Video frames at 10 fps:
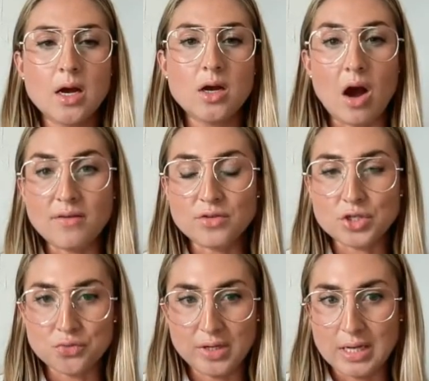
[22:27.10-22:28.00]

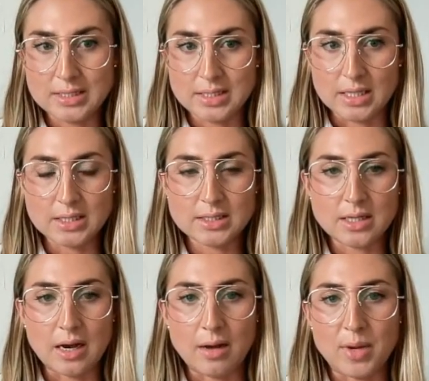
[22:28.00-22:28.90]
Converse realized this
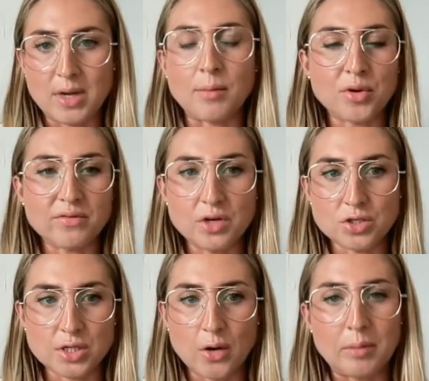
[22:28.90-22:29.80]
a number of
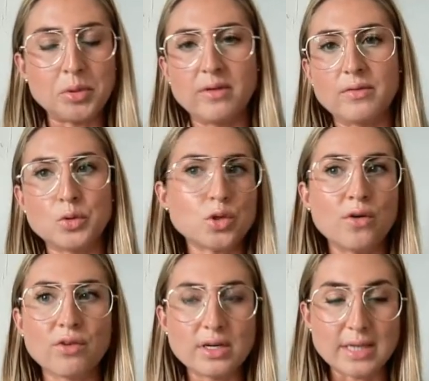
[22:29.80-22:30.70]
years ago. I believe it was
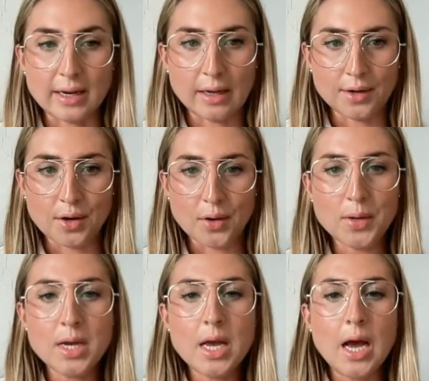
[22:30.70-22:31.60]
over a decade
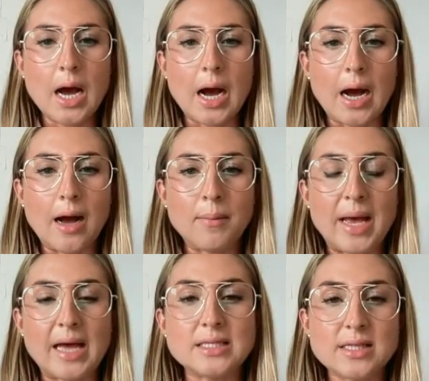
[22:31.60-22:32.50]
ago.
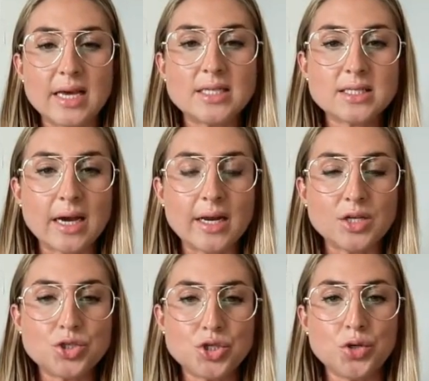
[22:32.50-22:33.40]
And they
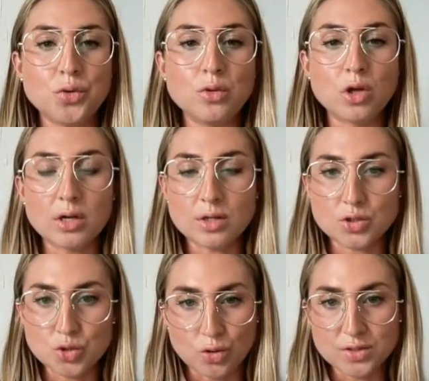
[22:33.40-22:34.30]
decided to look at the
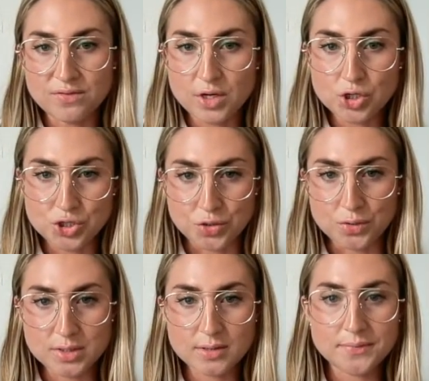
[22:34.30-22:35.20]
soles of their
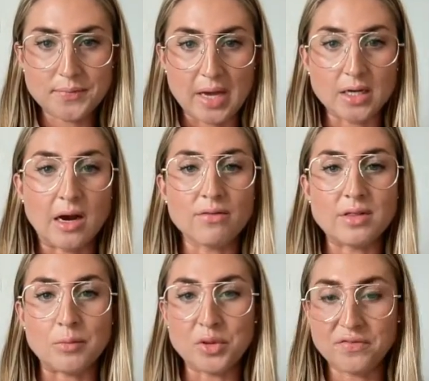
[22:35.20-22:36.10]
shoes and cover
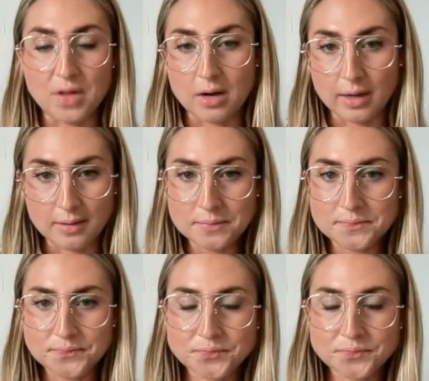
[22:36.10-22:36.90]
them with flocking,